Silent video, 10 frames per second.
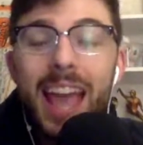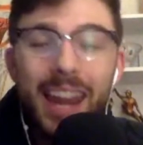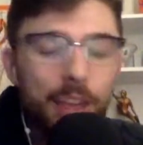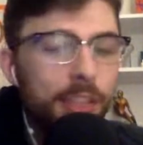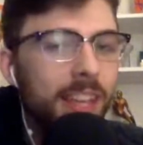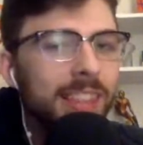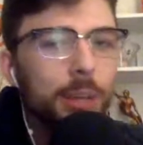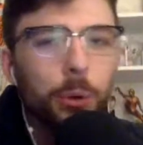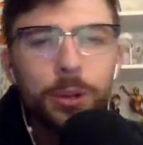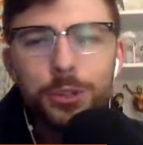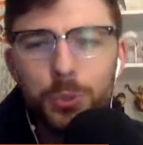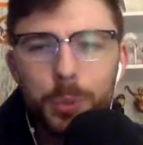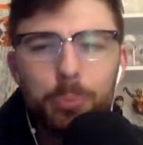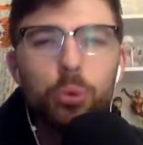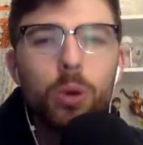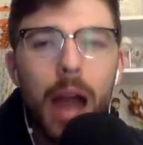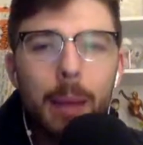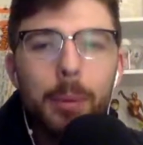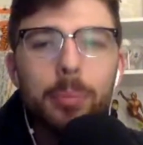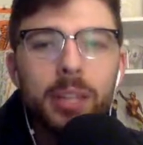And I think the Orioles would
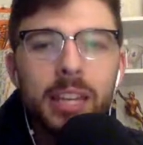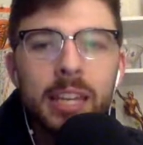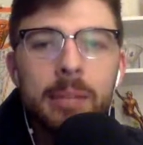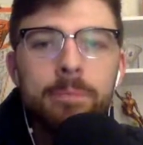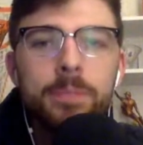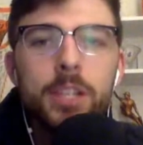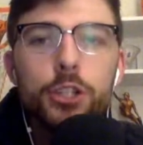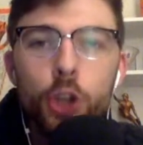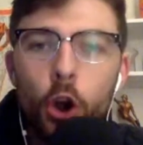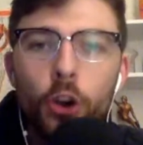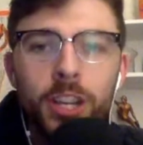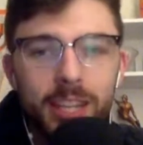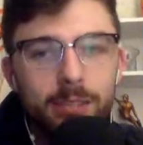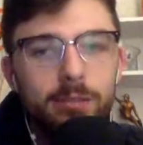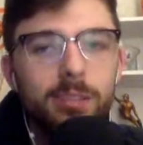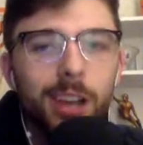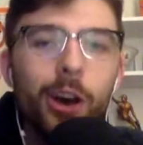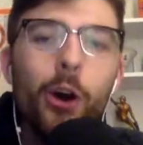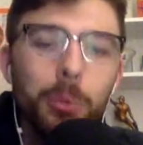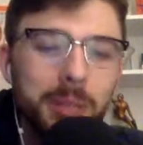probably target a
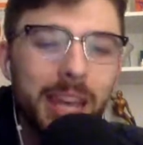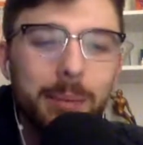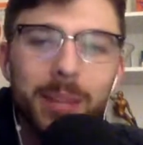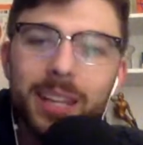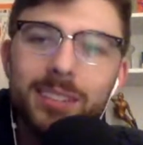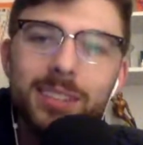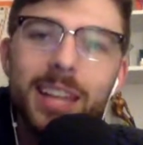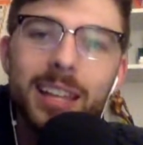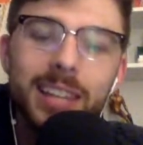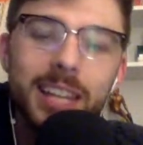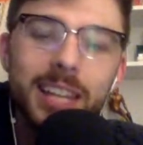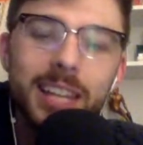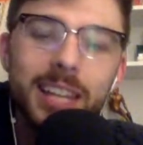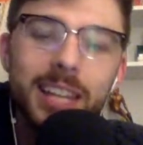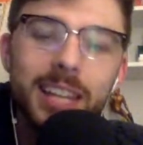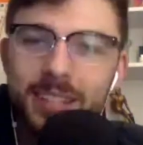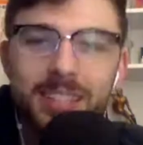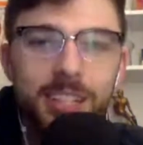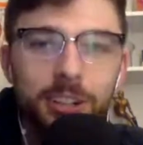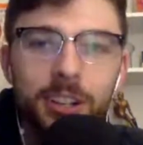home game. Like, let's be honest
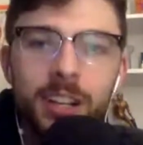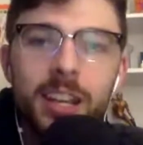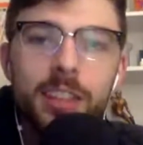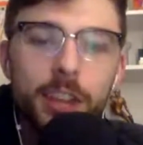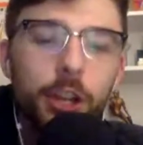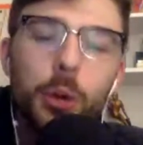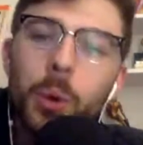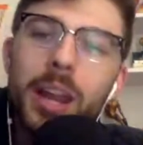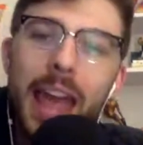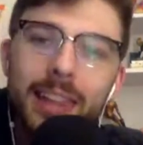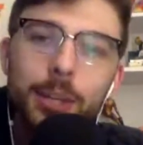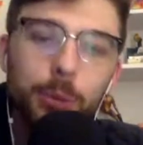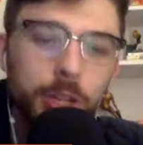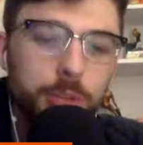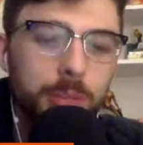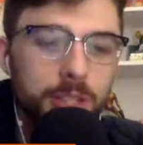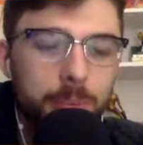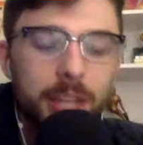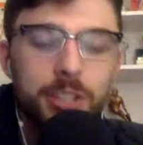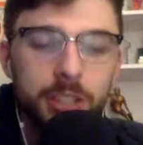here. They're going to want Adley Rutschman's
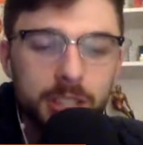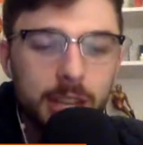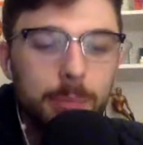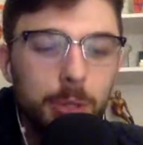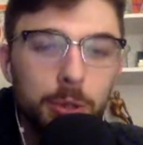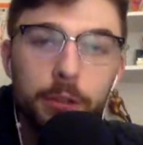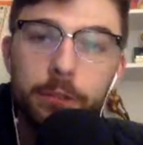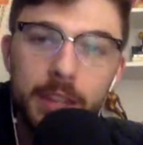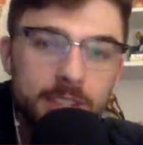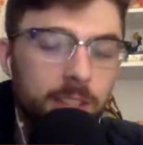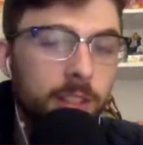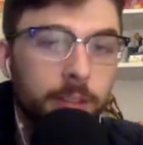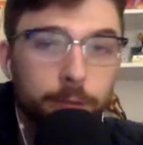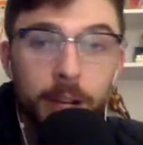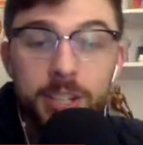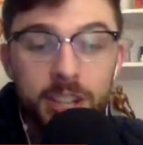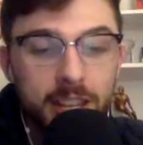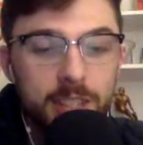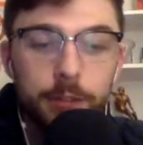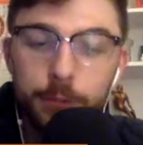major league debut, the face of the
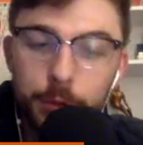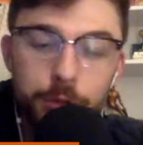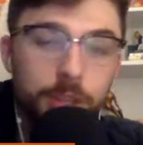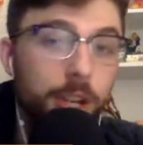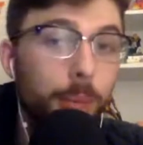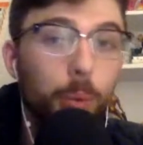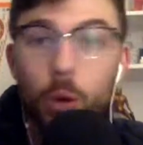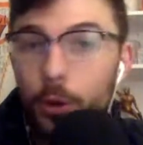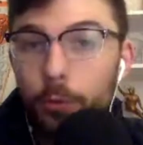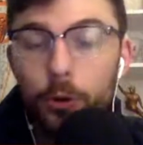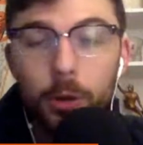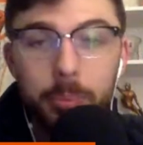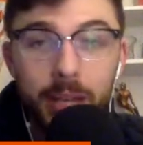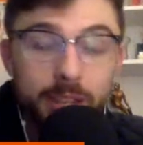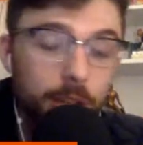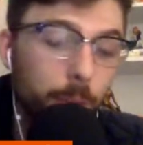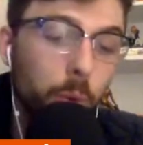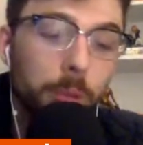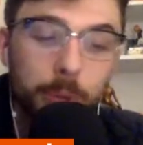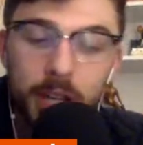franchise in the future, the number one overall pick, the number
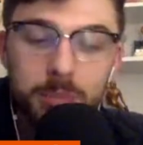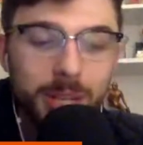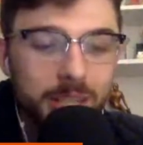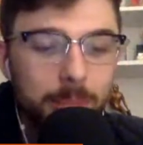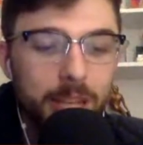one prospect in